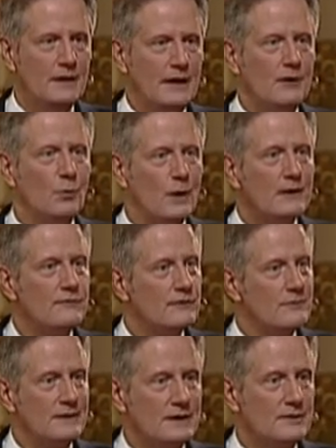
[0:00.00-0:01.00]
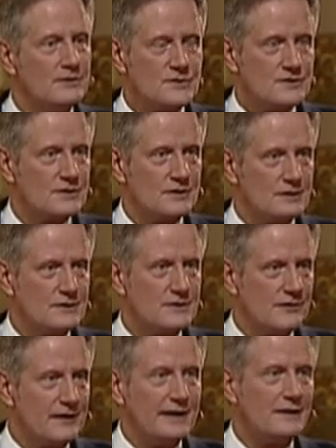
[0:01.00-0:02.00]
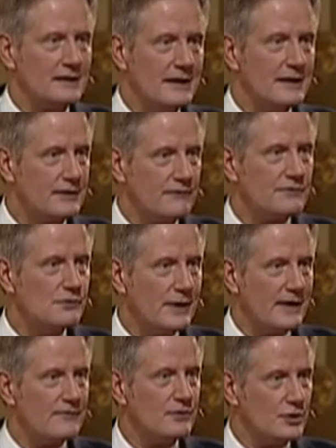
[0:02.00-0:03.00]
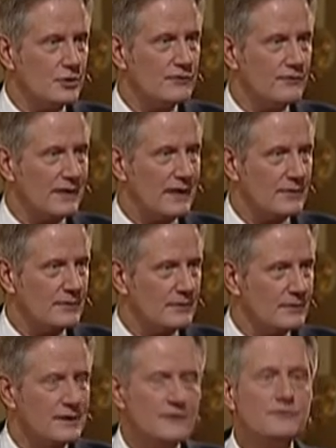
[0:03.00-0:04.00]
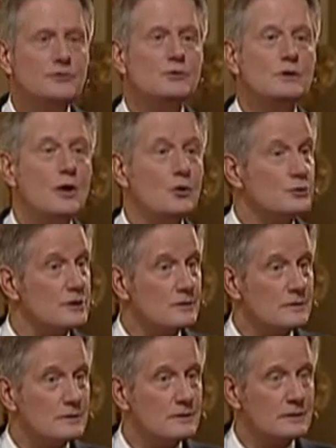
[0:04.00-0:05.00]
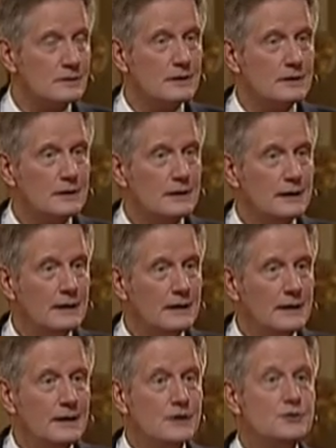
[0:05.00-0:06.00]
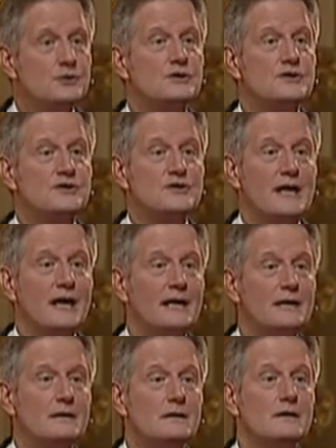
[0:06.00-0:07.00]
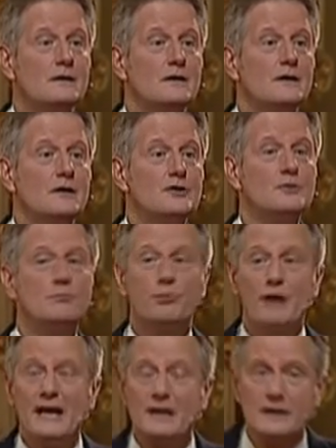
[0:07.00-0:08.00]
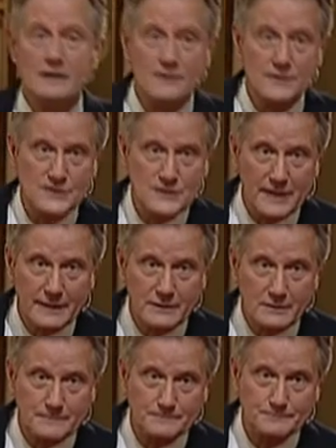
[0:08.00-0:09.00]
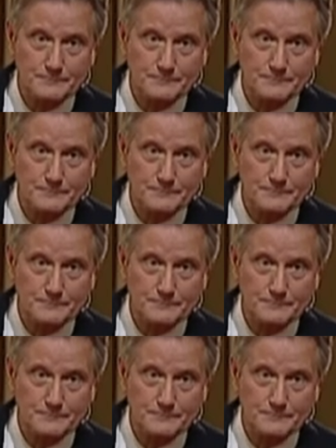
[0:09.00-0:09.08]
And one of them is to thank God if you have a good father, but if you don't, to decide to break the cycle.